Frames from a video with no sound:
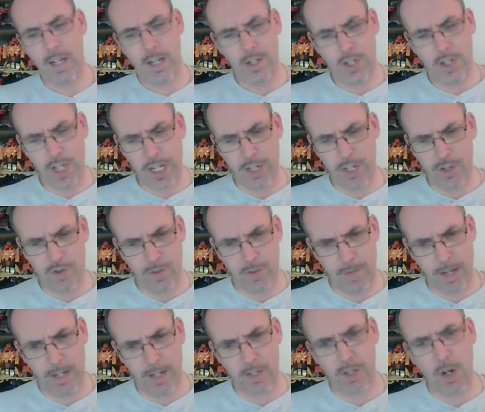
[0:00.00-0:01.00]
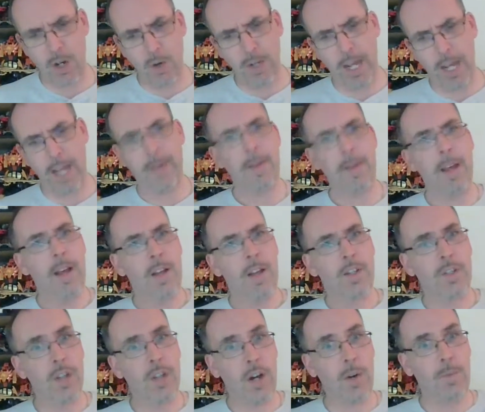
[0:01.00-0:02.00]
She is tremendous. Okay,
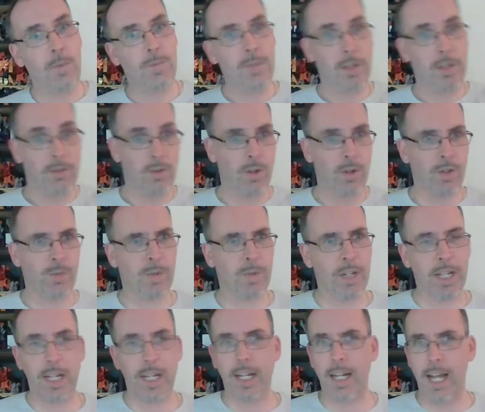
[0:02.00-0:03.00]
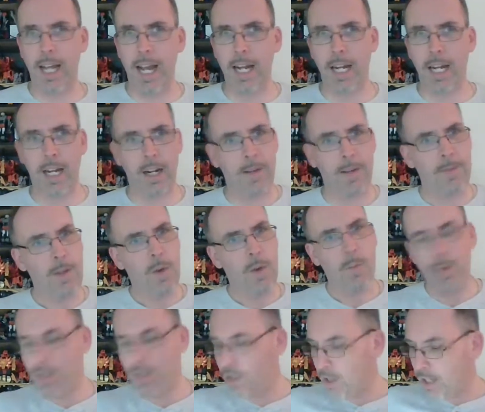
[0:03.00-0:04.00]
so... Of course, we're getting late here.
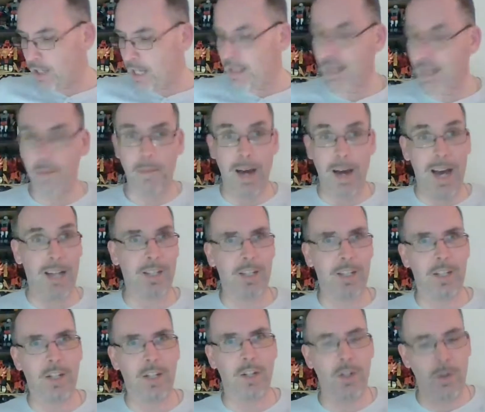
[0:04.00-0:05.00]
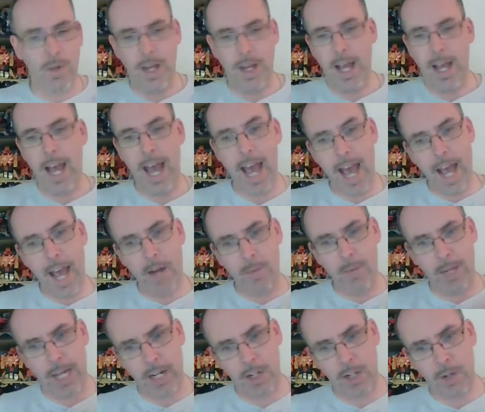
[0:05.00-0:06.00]
We still got the unboxing to do, and
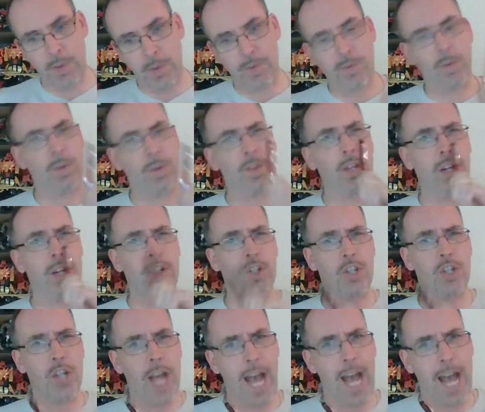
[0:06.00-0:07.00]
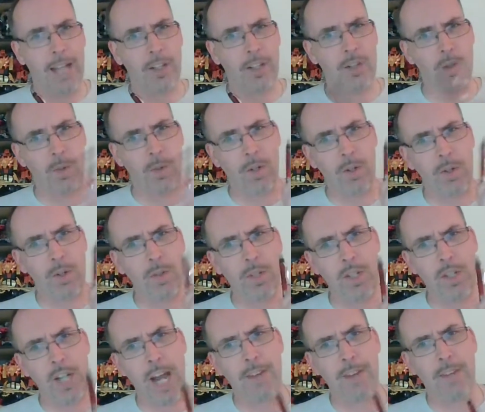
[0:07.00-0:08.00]
we got to go through the chat. So we're going to do the
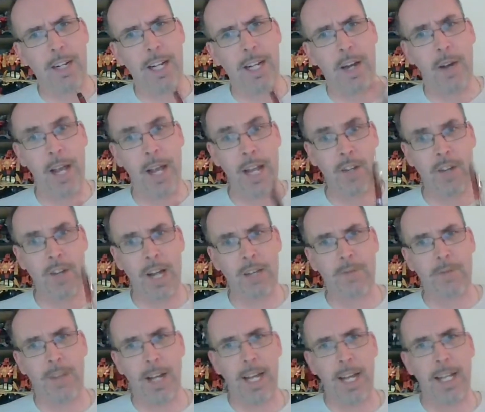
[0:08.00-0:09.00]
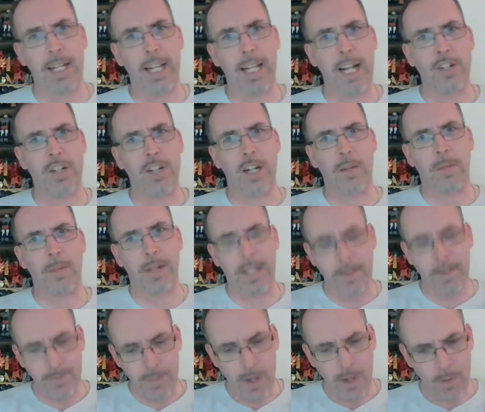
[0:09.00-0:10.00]
chat right now. Hey, Dragonfly, glad you're here, buddy.
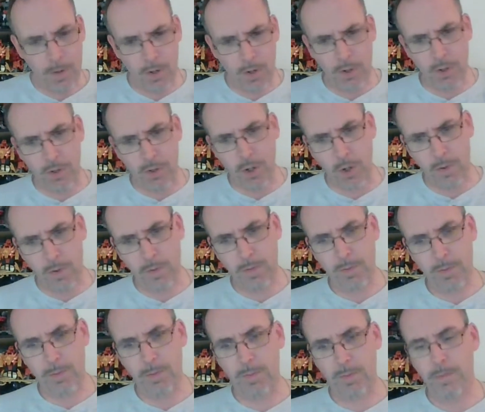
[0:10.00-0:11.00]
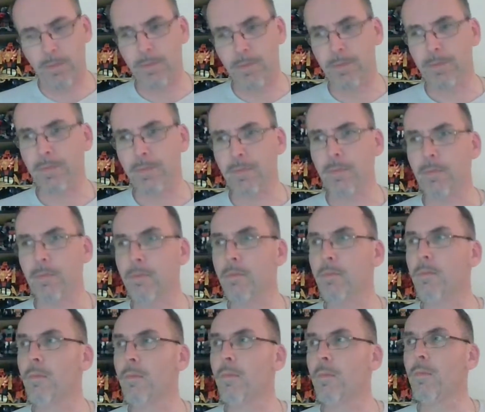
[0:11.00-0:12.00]
We're going to go. What about
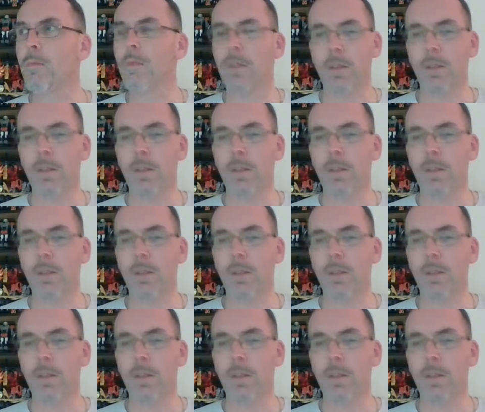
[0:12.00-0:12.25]
trivia?